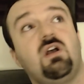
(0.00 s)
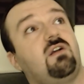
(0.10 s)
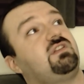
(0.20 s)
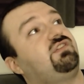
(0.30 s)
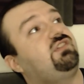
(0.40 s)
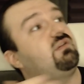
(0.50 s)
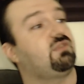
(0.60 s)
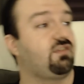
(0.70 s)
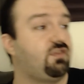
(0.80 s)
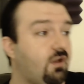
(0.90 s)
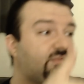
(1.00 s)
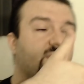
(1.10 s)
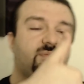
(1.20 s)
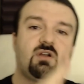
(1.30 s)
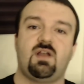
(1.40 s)
all have to sit with our thumbs
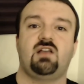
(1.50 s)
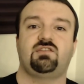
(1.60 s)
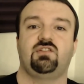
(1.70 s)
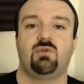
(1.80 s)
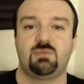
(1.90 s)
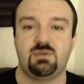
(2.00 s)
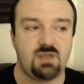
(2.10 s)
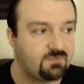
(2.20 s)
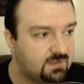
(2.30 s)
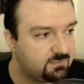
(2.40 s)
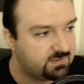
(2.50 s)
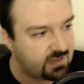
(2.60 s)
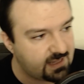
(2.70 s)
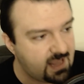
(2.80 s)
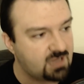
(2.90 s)
up our asses while we wait for them to
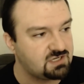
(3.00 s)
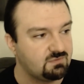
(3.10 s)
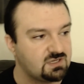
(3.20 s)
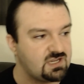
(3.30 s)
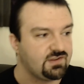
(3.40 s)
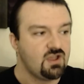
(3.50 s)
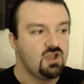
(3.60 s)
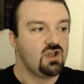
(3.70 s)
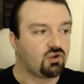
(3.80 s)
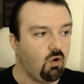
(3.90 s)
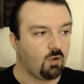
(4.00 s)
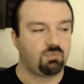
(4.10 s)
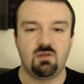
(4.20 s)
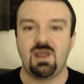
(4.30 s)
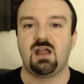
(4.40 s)
take action, which is
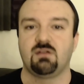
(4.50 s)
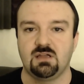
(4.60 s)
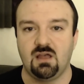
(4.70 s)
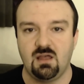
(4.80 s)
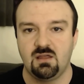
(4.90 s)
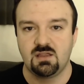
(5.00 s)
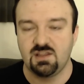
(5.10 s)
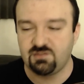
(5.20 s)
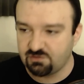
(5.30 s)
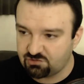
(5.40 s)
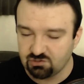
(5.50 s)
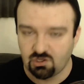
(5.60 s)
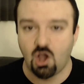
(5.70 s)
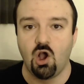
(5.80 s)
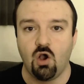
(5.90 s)
corporate America is a
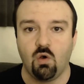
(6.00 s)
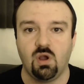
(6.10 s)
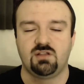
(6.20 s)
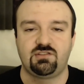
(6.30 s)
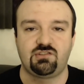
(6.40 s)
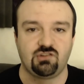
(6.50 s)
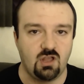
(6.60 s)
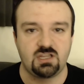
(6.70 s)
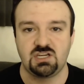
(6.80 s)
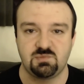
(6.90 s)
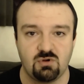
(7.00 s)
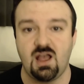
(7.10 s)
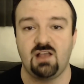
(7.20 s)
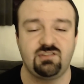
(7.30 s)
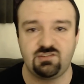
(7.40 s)
slow, sluggish
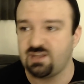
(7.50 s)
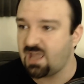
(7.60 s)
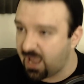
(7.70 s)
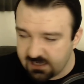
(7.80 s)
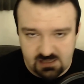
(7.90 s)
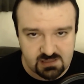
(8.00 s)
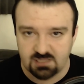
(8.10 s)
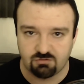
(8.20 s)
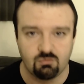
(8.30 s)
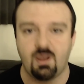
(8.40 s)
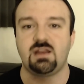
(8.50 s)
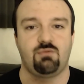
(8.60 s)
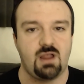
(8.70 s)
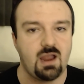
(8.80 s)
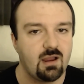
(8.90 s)
process to get anything through
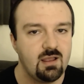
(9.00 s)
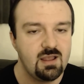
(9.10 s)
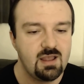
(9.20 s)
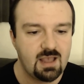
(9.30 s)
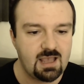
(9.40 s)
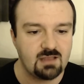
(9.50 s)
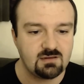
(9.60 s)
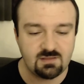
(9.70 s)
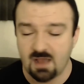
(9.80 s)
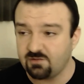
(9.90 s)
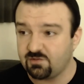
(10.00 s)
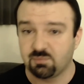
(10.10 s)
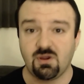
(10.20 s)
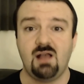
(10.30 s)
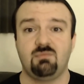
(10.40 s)
anywhere. And that is the
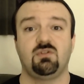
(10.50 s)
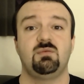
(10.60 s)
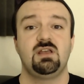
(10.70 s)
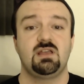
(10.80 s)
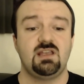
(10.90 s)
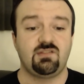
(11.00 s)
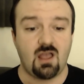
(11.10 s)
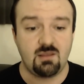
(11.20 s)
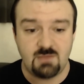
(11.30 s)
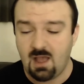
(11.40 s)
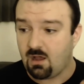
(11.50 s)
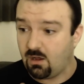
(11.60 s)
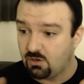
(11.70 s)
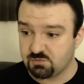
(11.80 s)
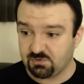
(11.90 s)
problem, is I'm not one
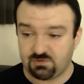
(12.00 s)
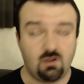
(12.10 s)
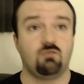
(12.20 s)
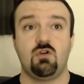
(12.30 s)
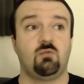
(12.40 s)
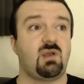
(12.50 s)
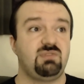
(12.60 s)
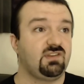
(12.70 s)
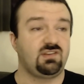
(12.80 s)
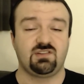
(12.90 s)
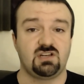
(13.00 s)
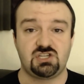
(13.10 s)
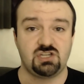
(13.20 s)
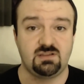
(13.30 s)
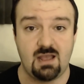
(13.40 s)
hundred percent, oh no, my business is going
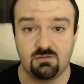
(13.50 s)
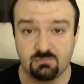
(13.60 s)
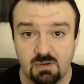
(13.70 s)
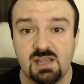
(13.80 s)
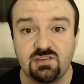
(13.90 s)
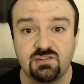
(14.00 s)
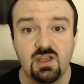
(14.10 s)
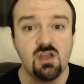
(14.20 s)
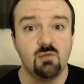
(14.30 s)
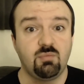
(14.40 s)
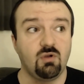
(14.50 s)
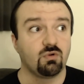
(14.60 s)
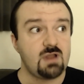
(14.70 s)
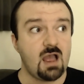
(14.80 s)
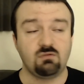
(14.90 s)
to shut down at risk, but
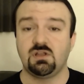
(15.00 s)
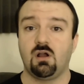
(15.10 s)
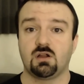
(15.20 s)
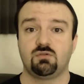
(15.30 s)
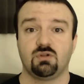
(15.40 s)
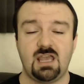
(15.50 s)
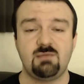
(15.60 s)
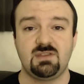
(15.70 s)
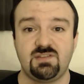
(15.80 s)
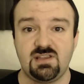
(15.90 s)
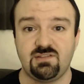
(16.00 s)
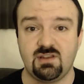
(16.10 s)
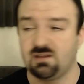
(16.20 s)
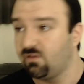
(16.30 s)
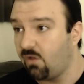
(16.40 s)
we're now in the hardcore gaming
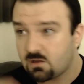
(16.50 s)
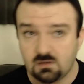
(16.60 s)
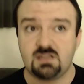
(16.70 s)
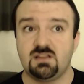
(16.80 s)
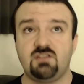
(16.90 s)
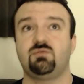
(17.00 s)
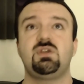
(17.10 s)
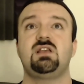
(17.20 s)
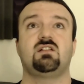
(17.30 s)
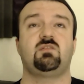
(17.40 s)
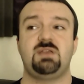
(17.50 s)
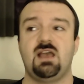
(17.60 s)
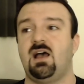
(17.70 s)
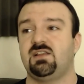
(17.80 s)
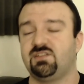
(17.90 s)
season, and luckily this week, let's be
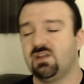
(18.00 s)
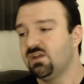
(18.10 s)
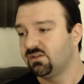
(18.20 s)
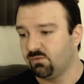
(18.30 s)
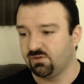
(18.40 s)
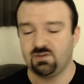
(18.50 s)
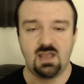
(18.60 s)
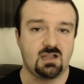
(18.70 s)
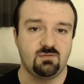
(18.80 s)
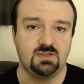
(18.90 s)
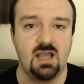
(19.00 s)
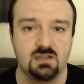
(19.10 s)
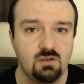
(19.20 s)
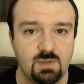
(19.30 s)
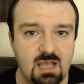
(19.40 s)
honest, there wasn't a heck of a lot
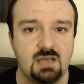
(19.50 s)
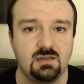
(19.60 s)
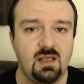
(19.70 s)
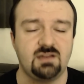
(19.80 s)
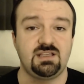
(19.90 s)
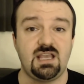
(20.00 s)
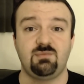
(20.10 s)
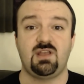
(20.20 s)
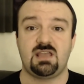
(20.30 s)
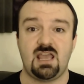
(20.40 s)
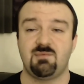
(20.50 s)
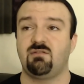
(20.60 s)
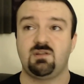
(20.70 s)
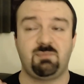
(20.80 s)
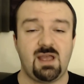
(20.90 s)
going on. A lot of the games that came
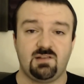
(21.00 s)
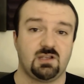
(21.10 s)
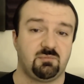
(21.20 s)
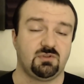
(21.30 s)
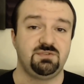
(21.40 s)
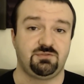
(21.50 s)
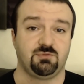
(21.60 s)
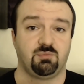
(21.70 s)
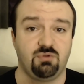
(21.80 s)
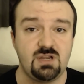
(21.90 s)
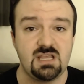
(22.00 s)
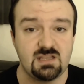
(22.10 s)
out in the past couple of weeks were pretty